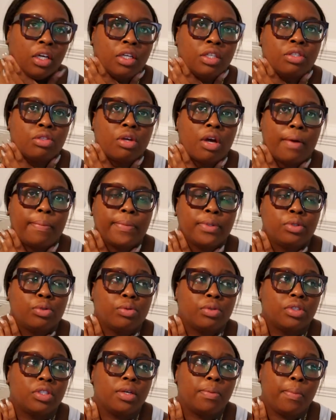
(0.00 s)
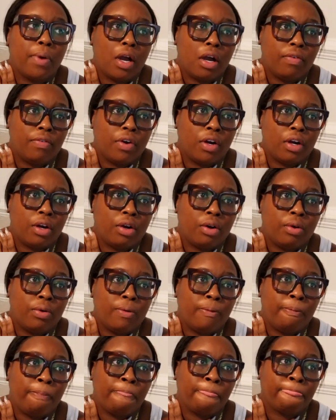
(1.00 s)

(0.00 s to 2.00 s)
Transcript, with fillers: So I'm gonna do it tomorrow.